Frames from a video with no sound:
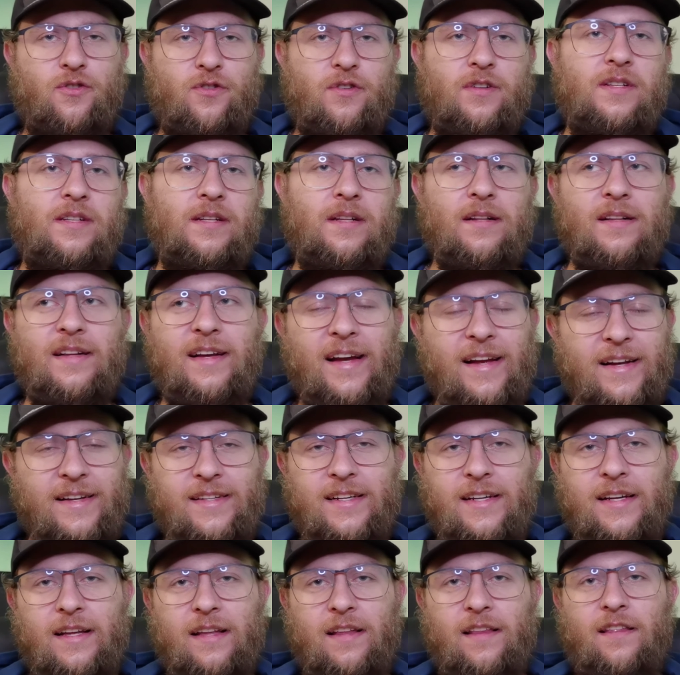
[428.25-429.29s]
You're still
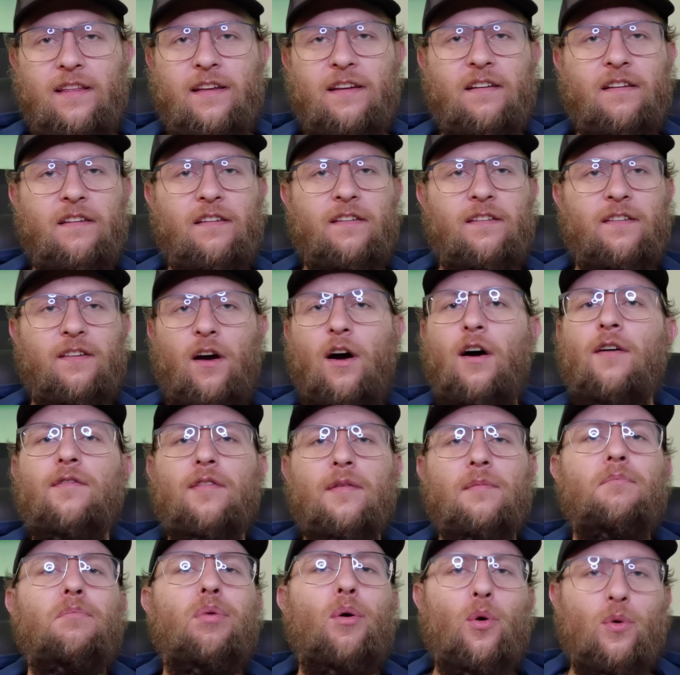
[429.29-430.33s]
hitting things
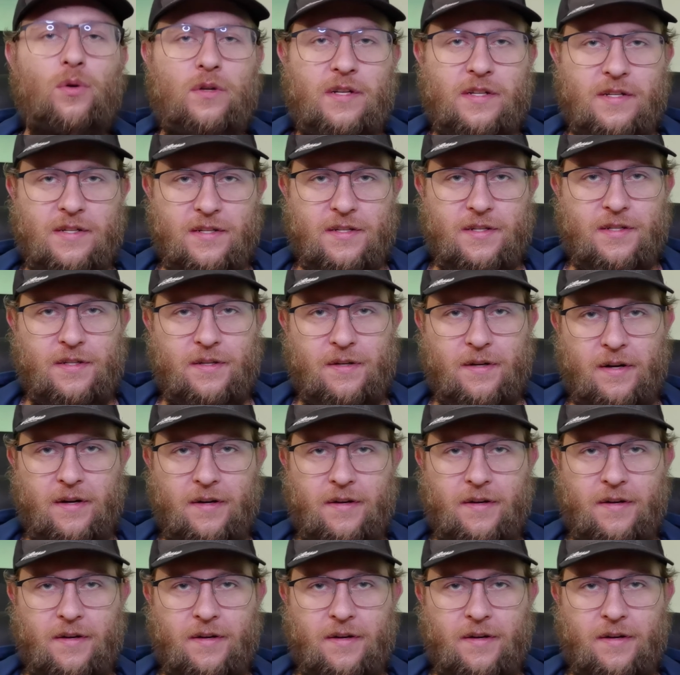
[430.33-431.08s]
of importance,